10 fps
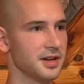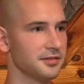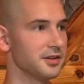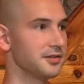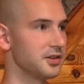
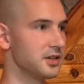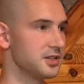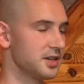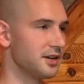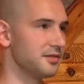suffering for
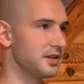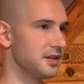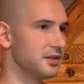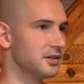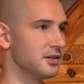yourself
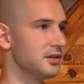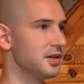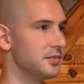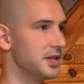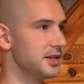either
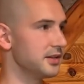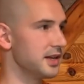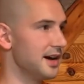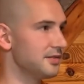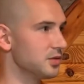immediately
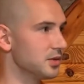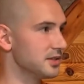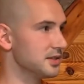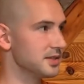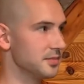
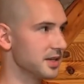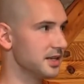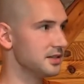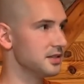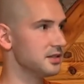afterwards in some
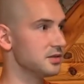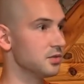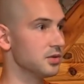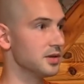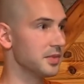cases,
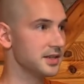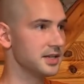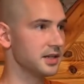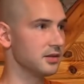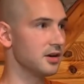or it might
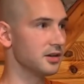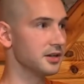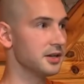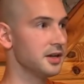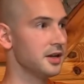take
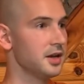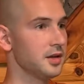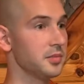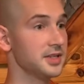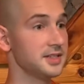longer.
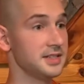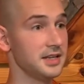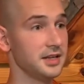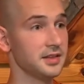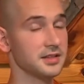But
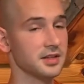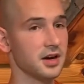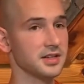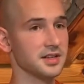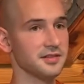seeing this
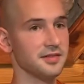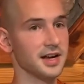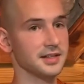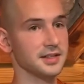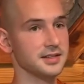cause and
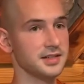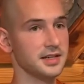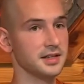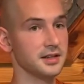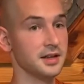effect and
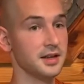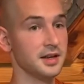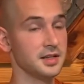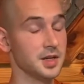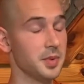seeing
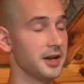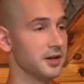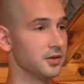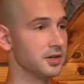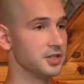
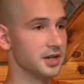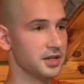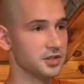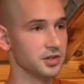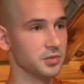dependent
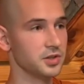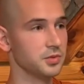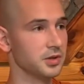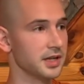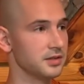origination, which
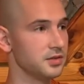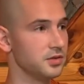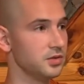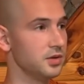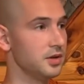we'll get
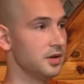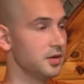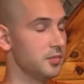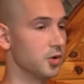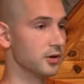to
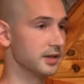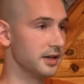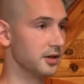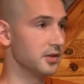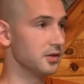more
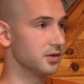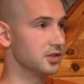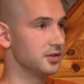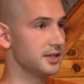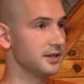later in the
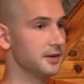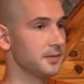retreat,